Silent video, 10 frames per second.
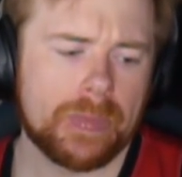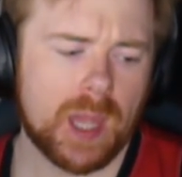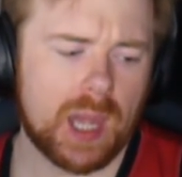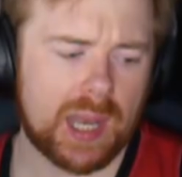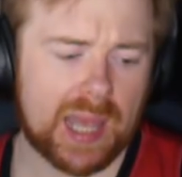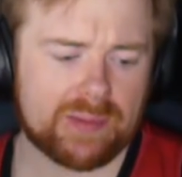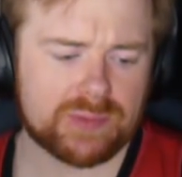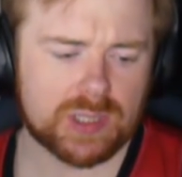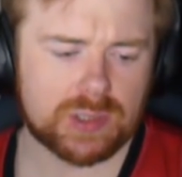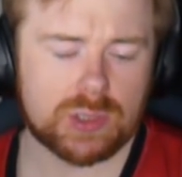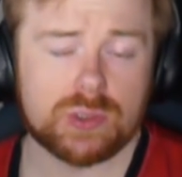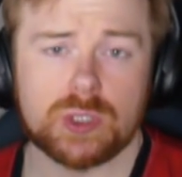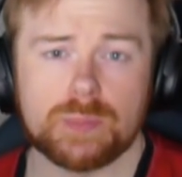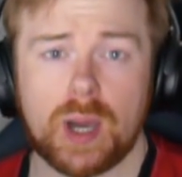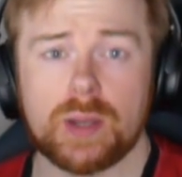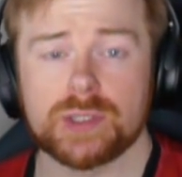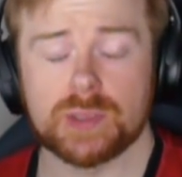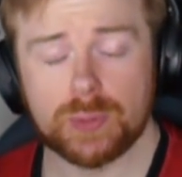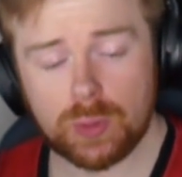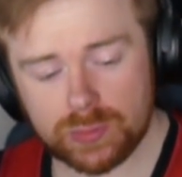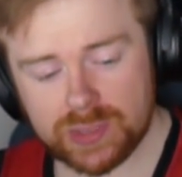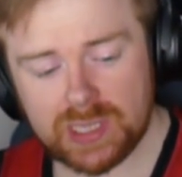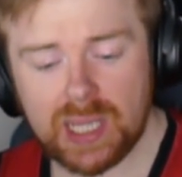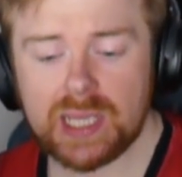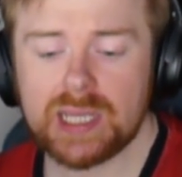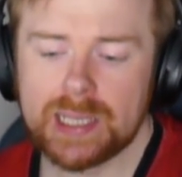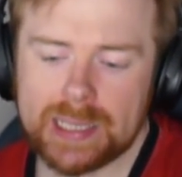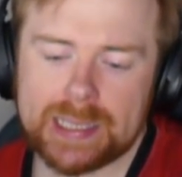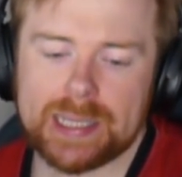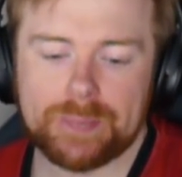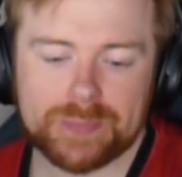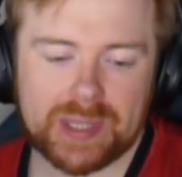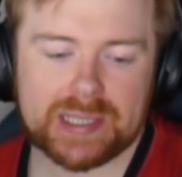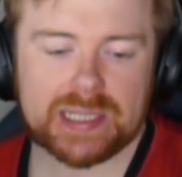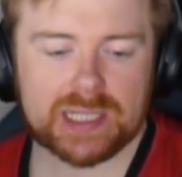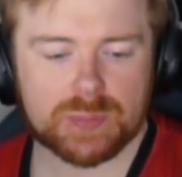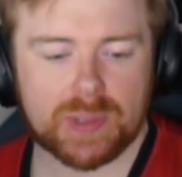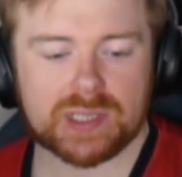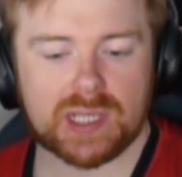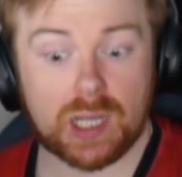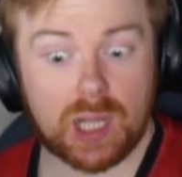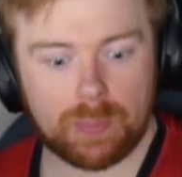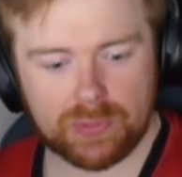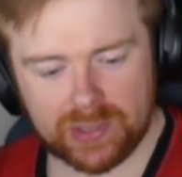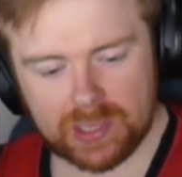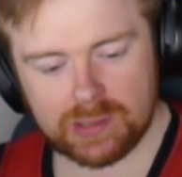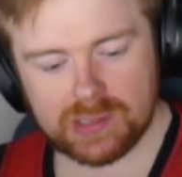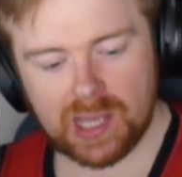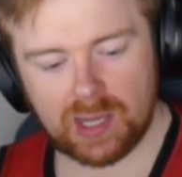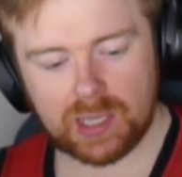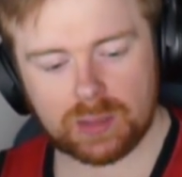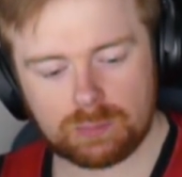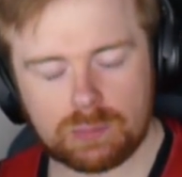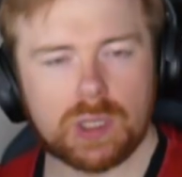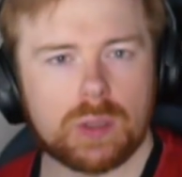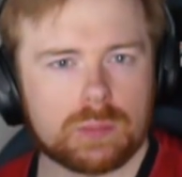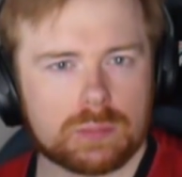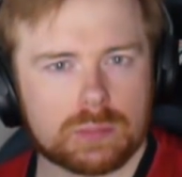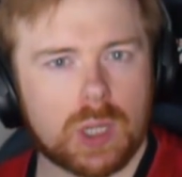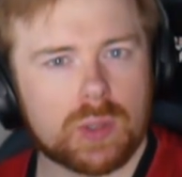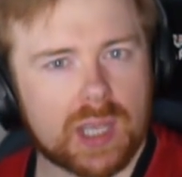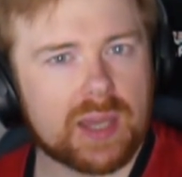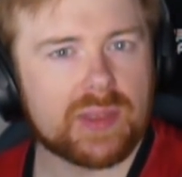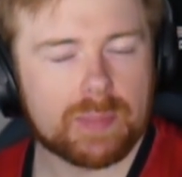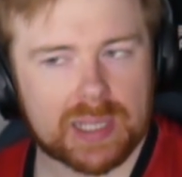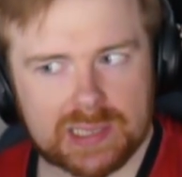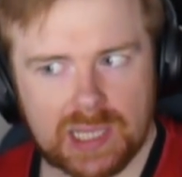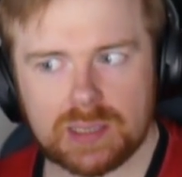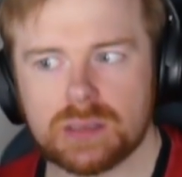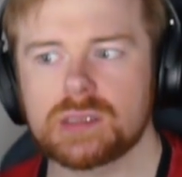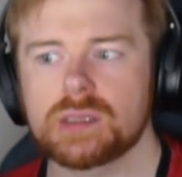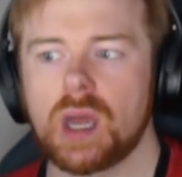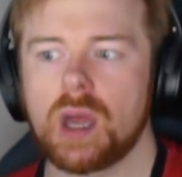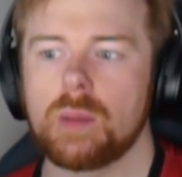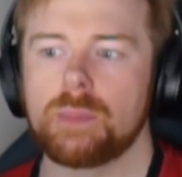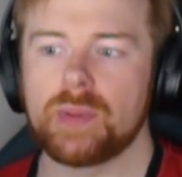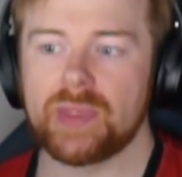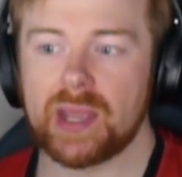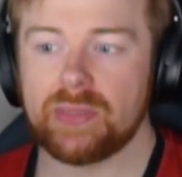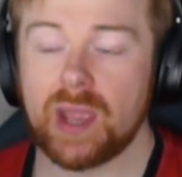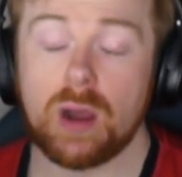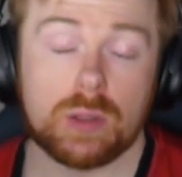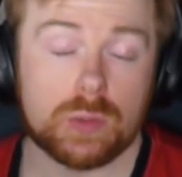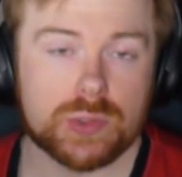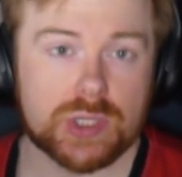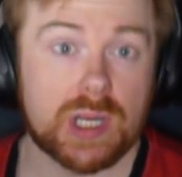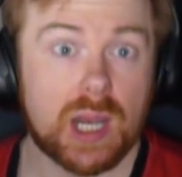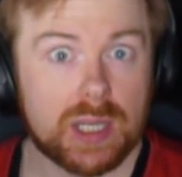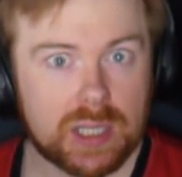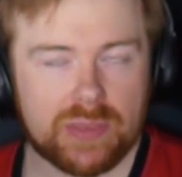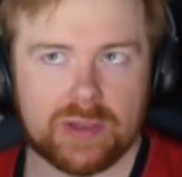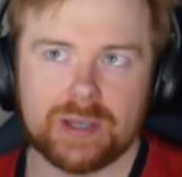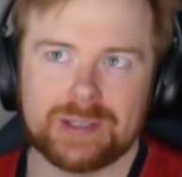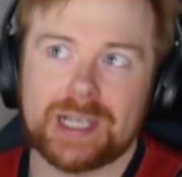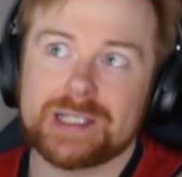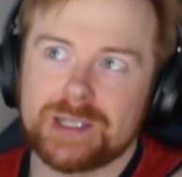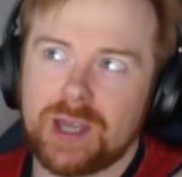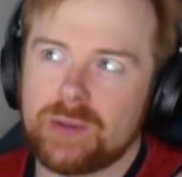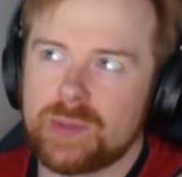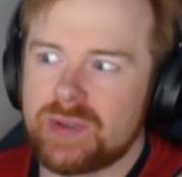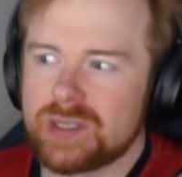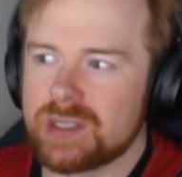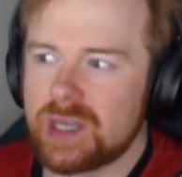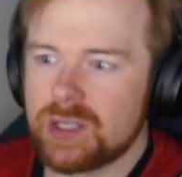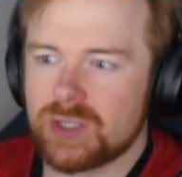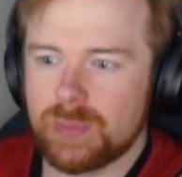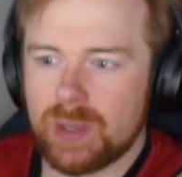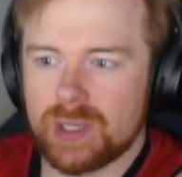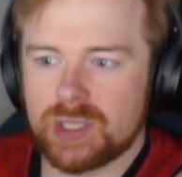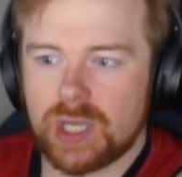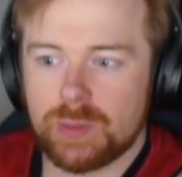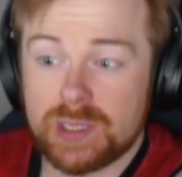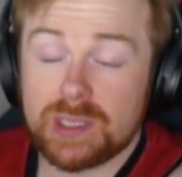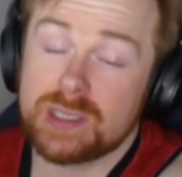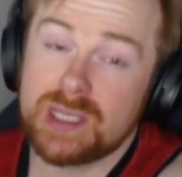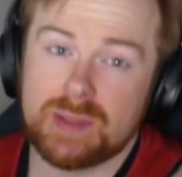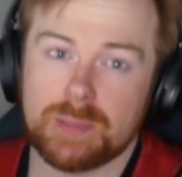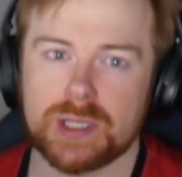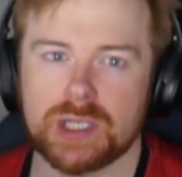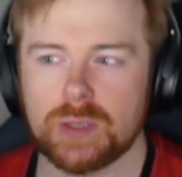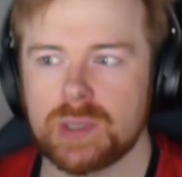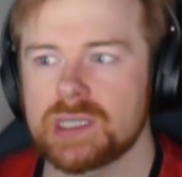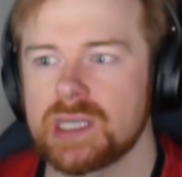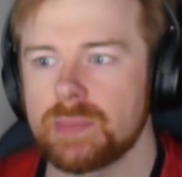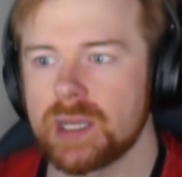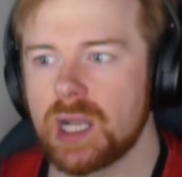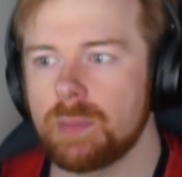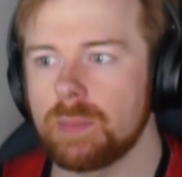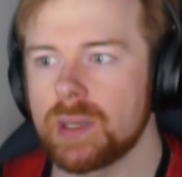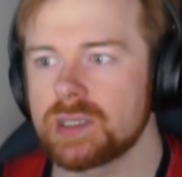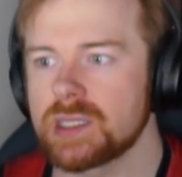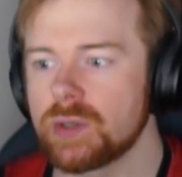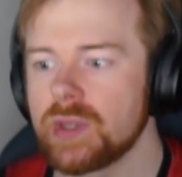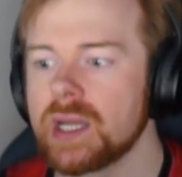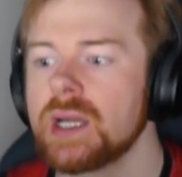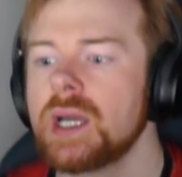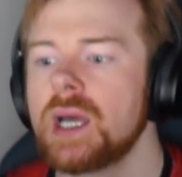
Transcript: and have done YouTube partner support today. And they did express like a couple things that okay, that makes sense. But they are launching yet another investigation about my channel. It does seem that my channel gets hit by a couple bugs here or there